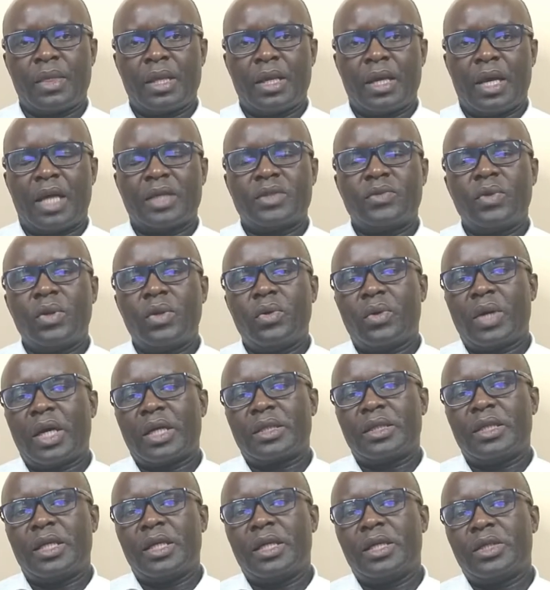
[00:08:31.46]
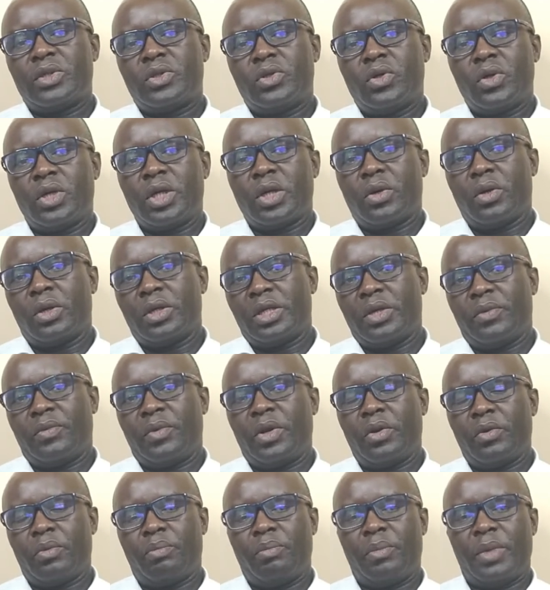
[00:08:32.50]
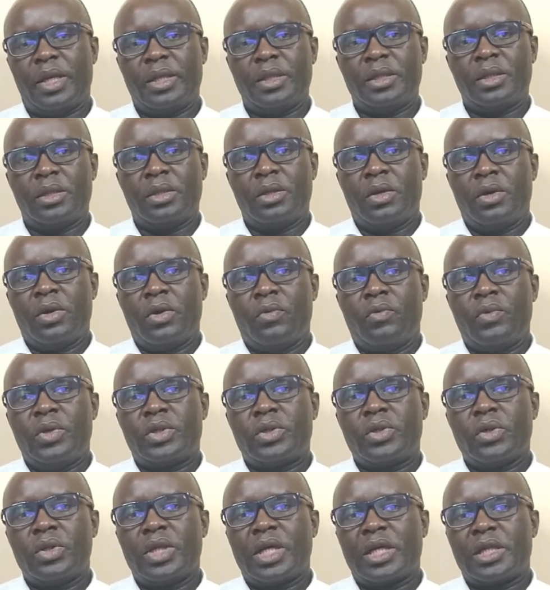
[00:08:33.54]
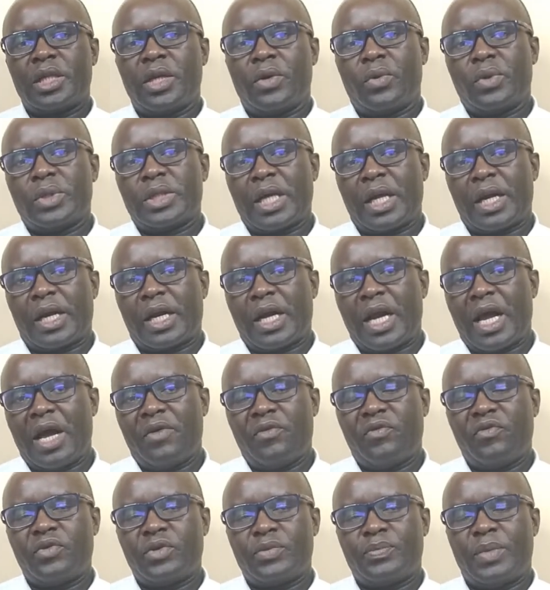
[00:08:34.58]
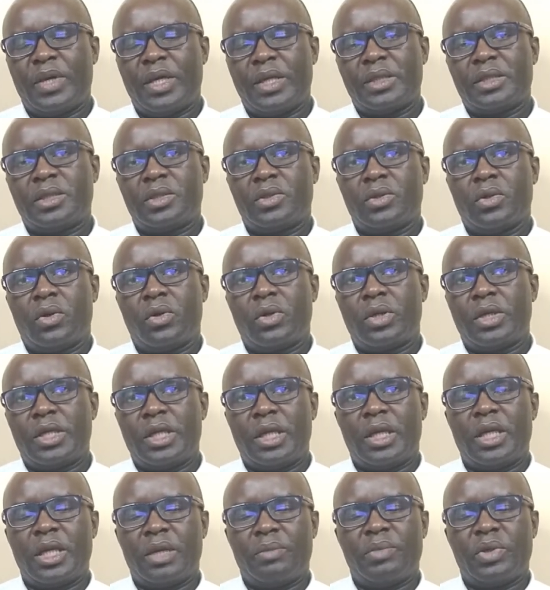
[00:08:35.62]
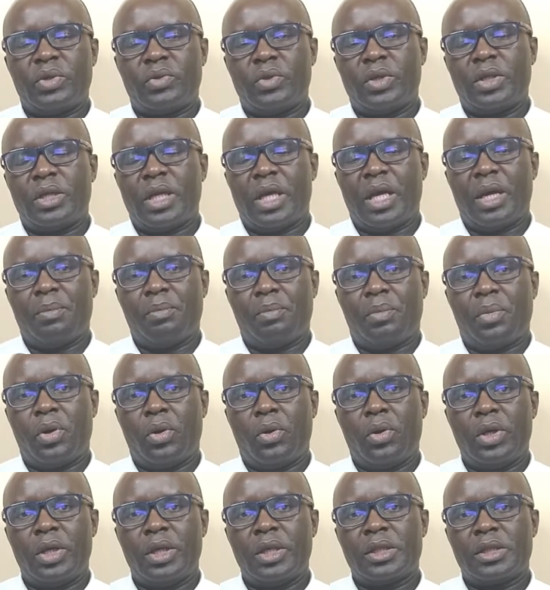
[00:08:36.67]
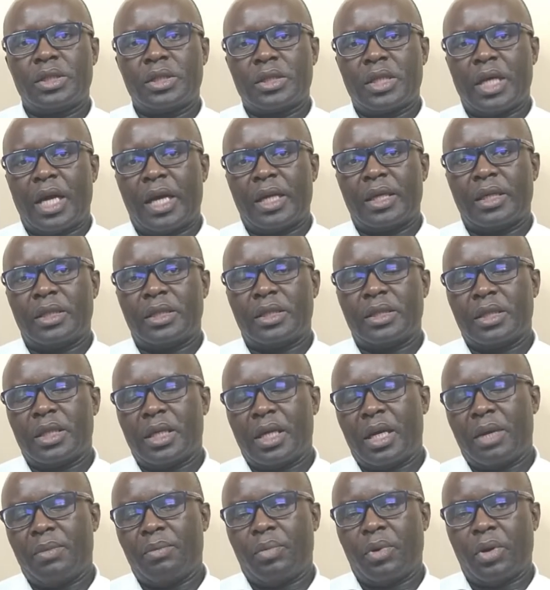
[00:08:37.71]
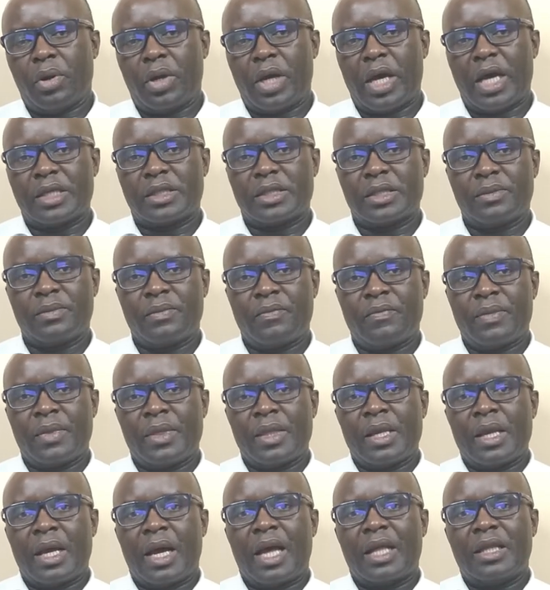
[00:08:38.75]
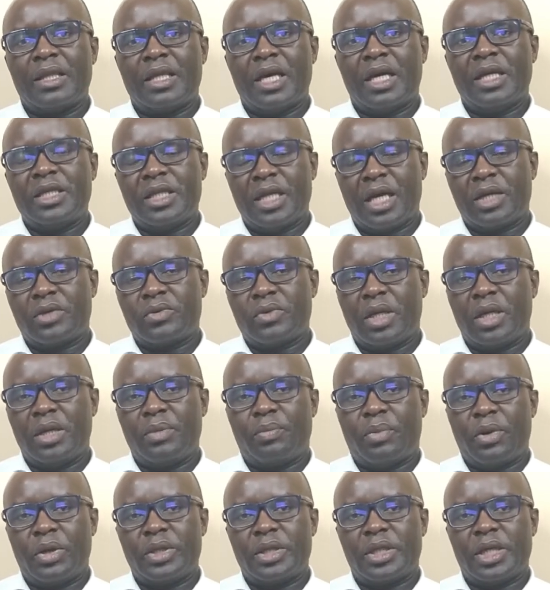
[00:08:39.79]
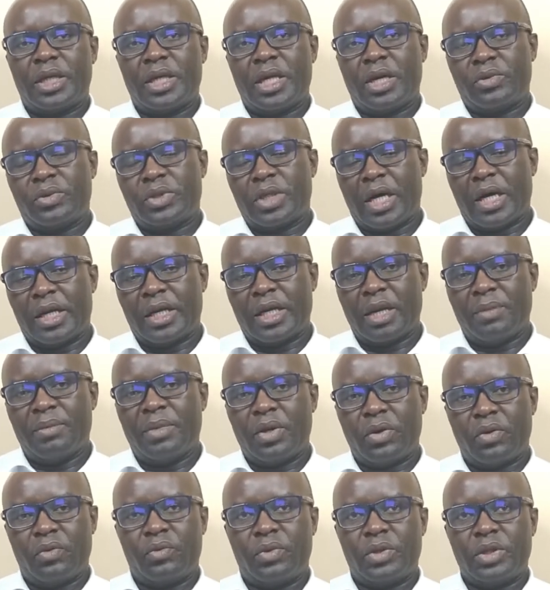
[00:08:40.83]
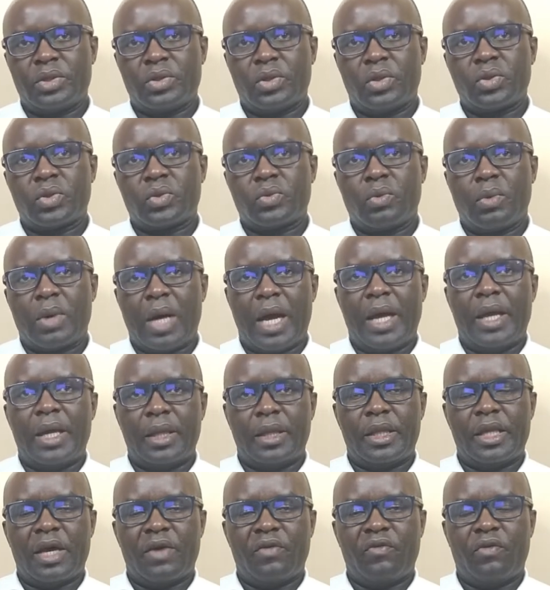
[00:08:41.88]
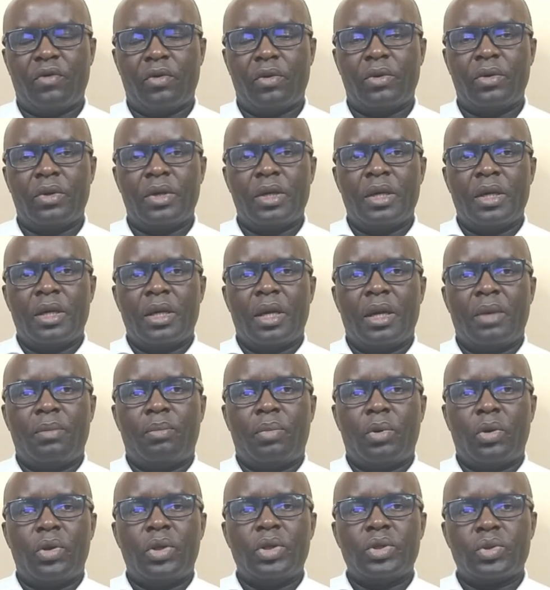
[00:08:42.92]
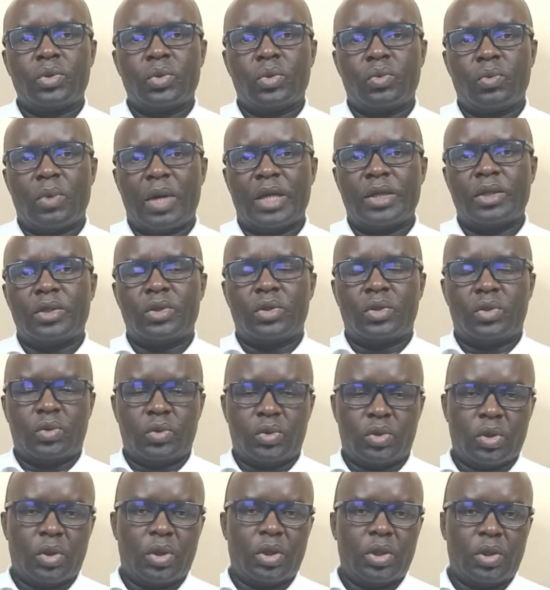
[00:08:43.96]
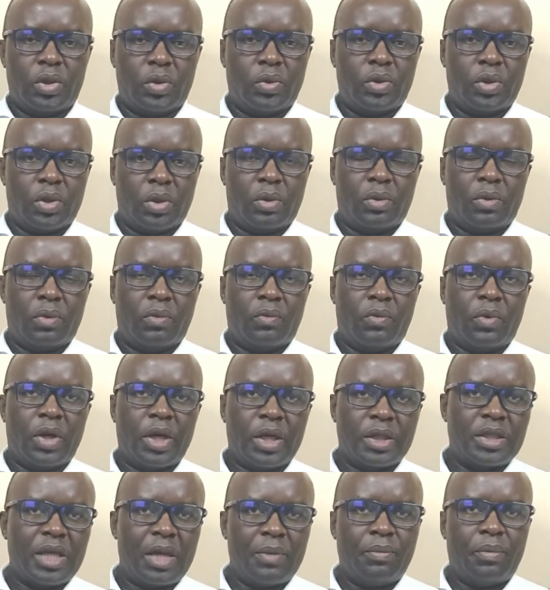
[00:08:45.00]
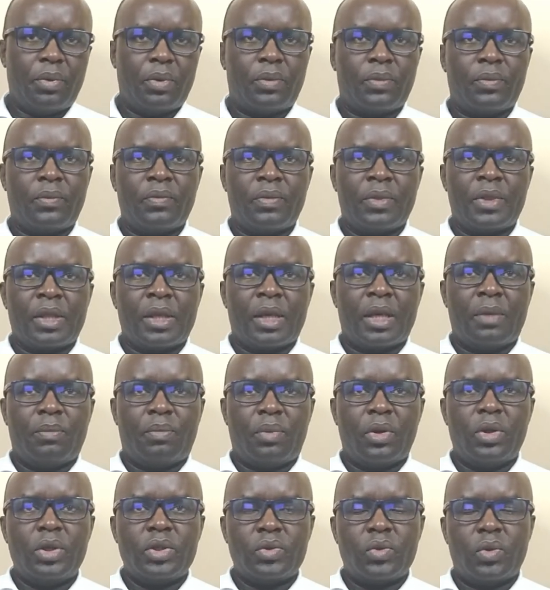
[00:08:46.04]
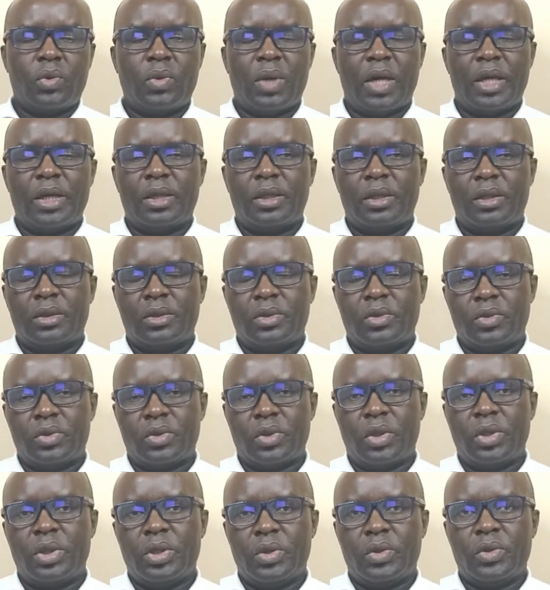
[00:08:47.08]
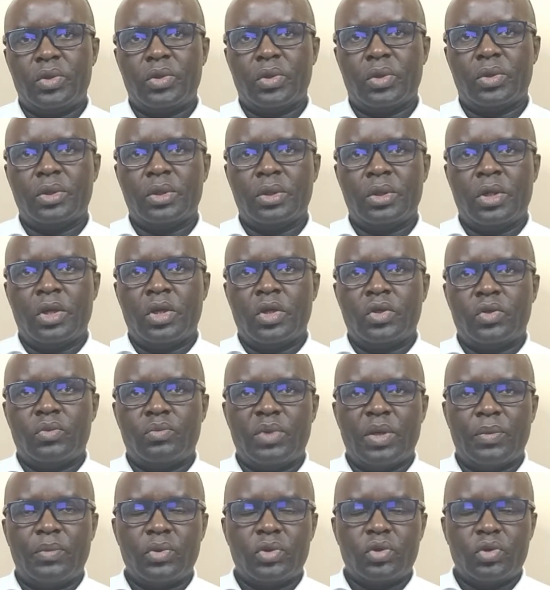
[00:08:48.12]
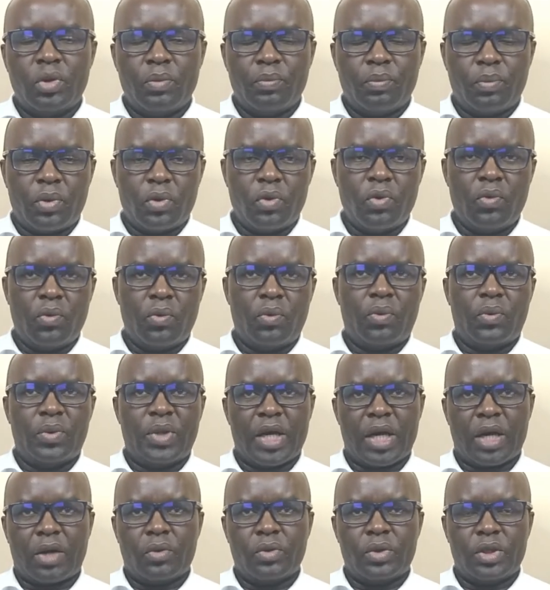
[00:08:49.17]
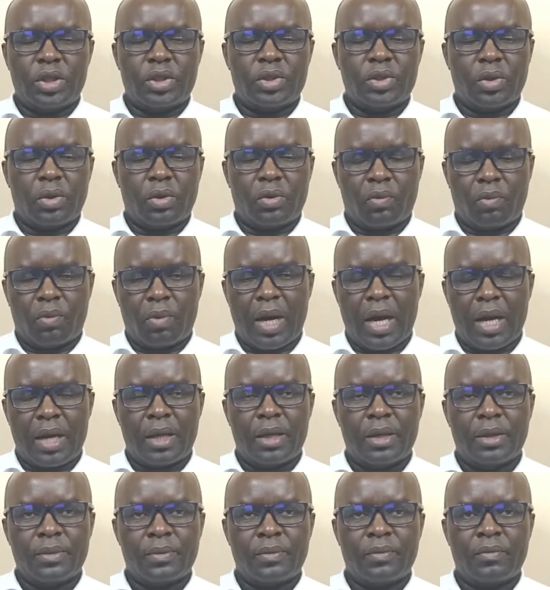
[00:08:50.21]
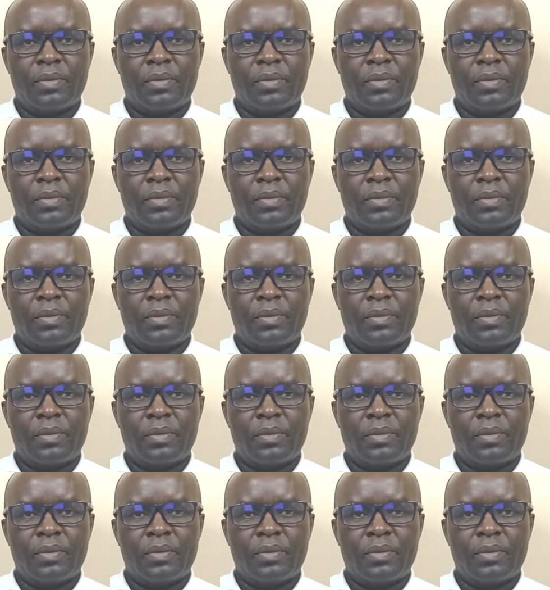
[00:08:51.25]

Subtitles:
As we look at the historical development, we saw that there was a rough space or dealing between employees and employers. And that actually pointed out a number of reasons why, therefore, employees would want to join union. For example, employees would want to join union to be able to improve their condition of work.